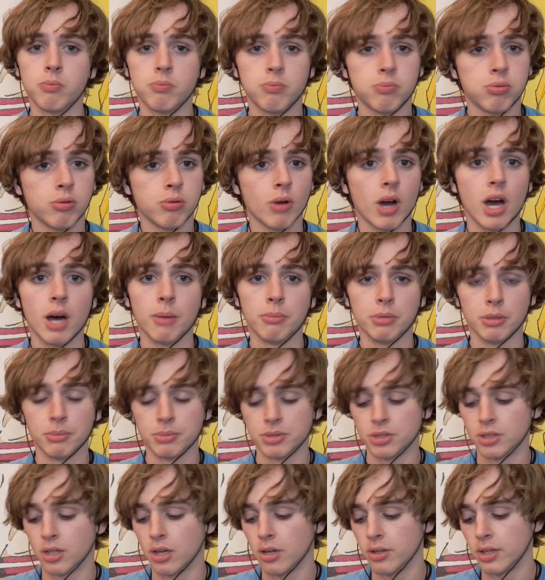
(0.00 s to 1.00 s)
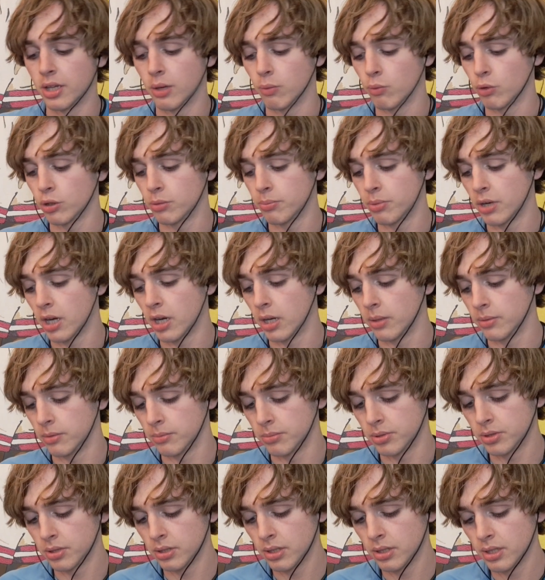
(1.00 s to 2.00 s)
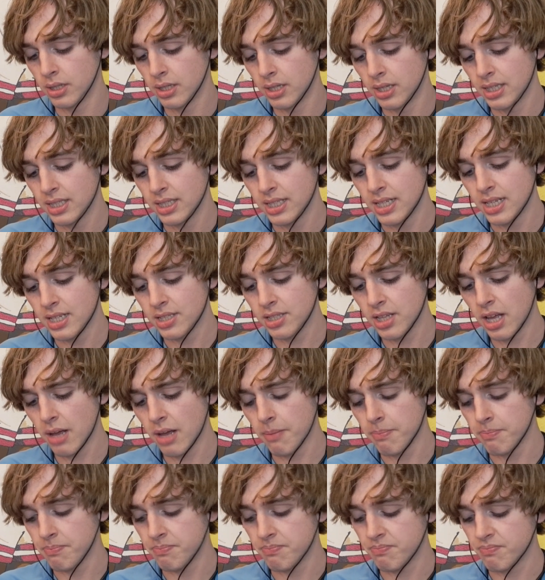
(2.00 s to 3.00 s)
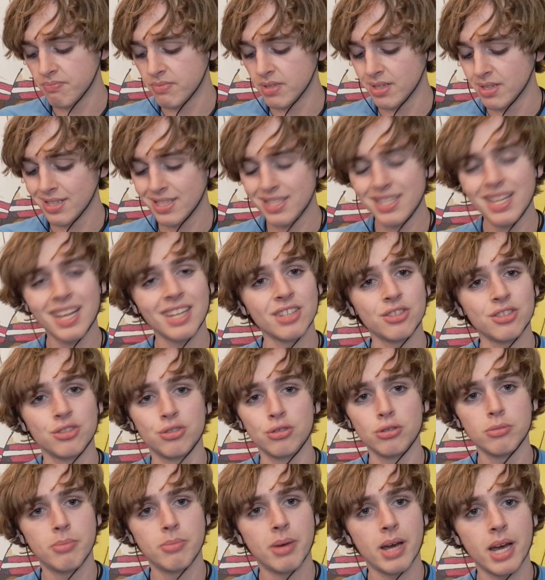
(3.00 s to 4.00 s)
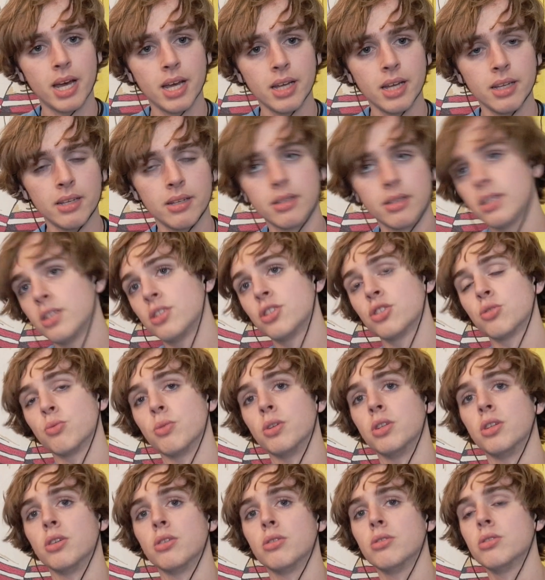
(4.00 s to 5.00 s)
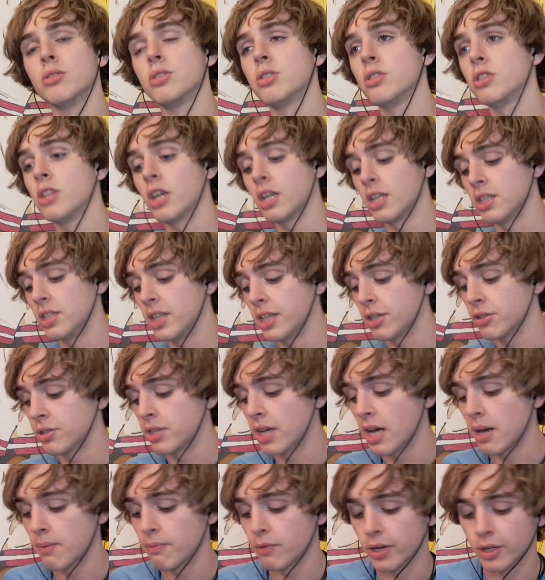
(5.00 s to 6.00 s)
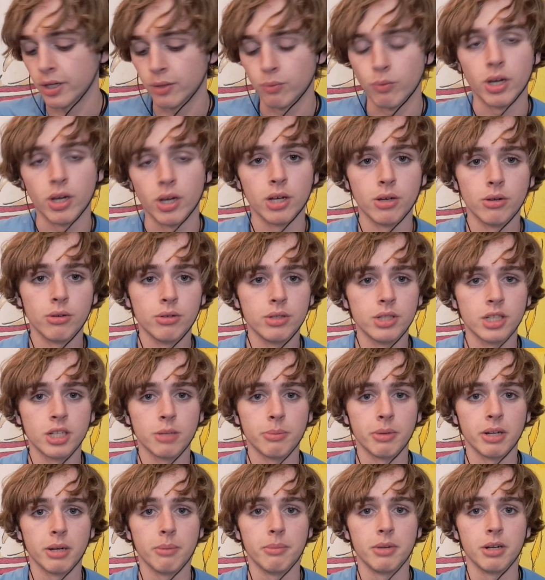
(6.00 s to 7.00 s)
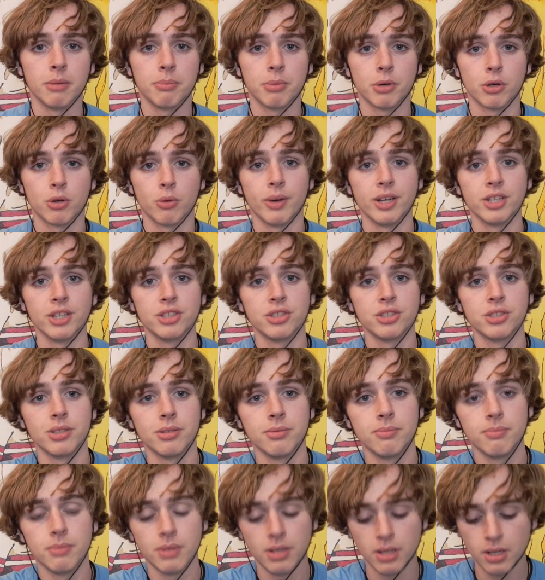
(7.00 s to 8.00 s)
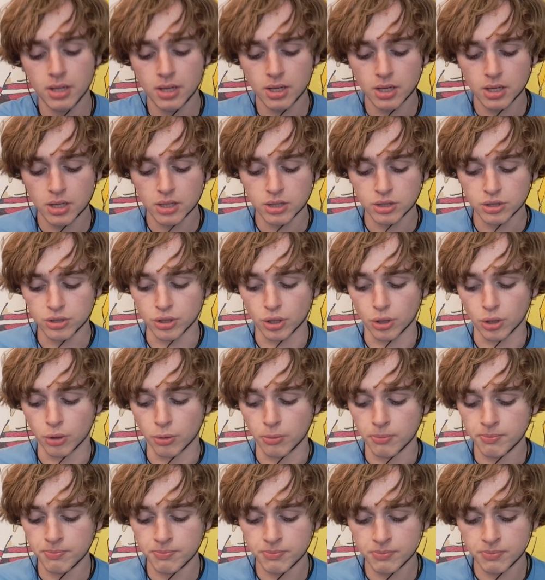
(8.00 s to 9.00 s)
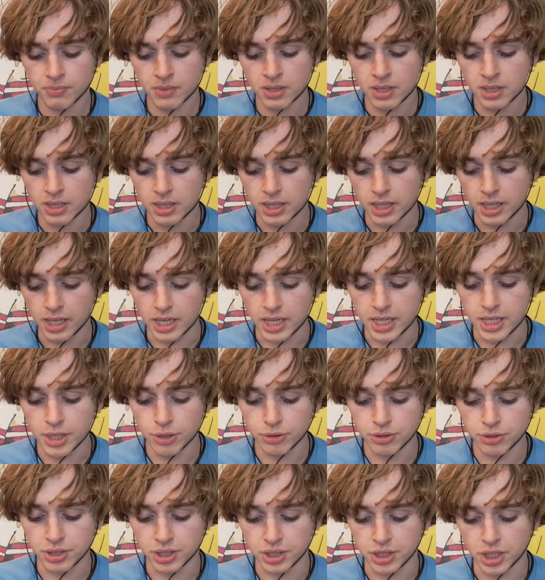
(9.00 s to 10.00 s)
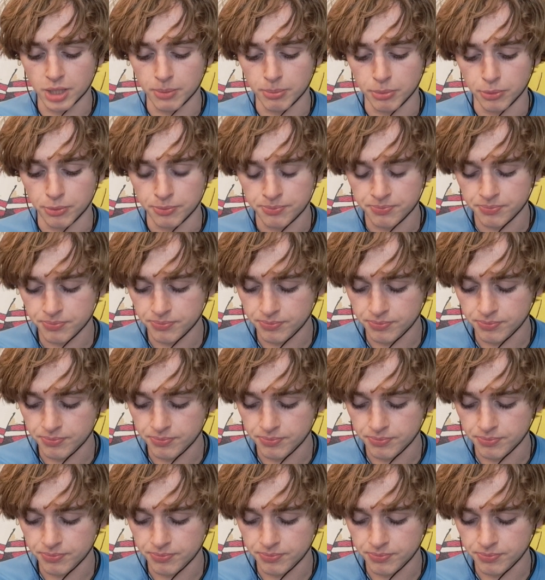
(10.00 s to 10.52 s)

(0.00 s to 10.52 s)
problems and all that, word problems. It's not too bad. It's just one of those, you got to take your time very well. You get about a minute per question. So, like, here's an example.